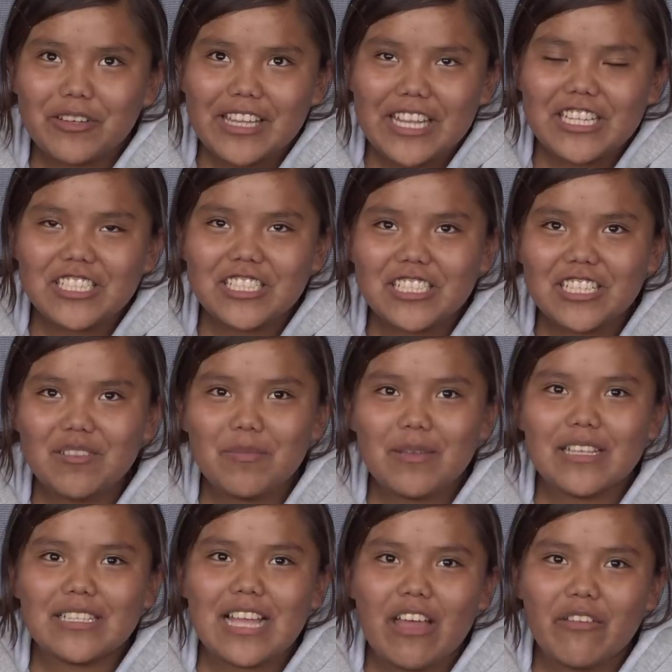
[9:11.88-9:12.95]
Relationship
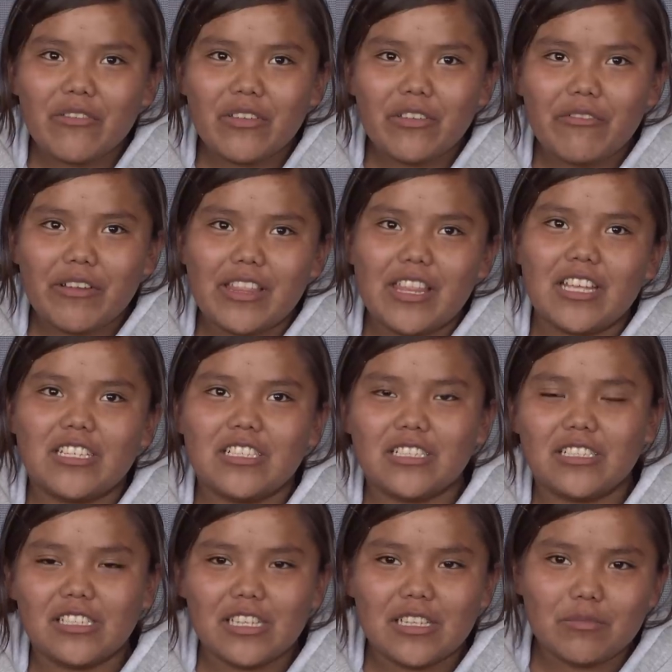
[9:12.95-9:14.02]
is having
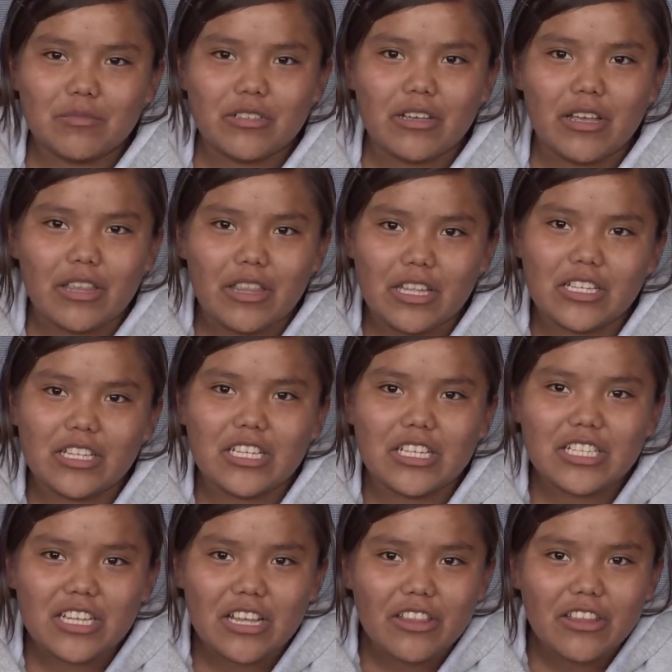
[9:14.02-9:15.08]
relationship to
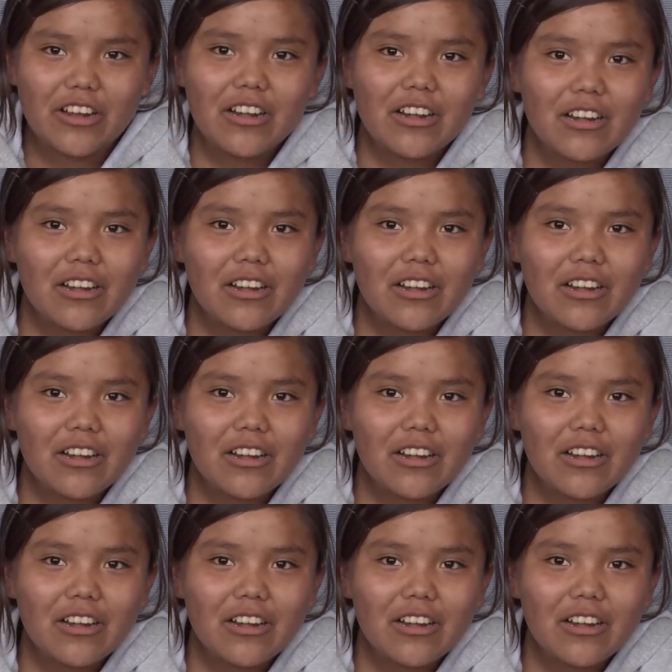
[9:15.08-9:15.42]
each other.